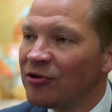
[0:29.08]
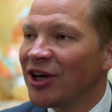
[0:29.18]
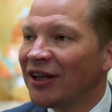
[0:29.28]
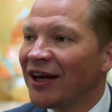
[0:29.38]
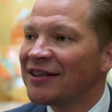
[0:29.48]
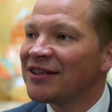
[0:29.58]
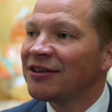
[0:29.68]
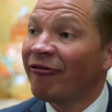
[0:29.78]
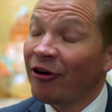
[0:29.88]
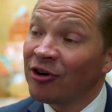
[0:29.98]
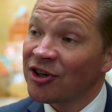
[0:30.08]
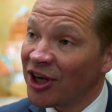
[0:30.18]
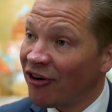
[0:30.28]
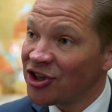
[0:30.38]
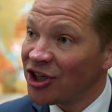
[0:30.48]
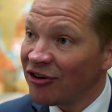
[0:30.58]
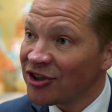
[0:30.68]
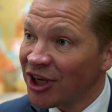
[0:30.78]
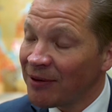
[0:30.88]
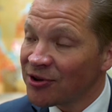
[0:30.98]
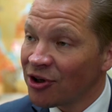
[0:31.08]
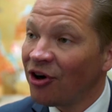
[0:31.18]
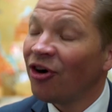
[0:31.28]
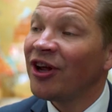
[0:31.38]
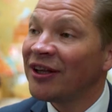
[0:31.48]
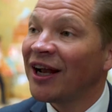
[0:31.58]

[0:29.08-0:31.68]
use that data to focus our engineering teams on their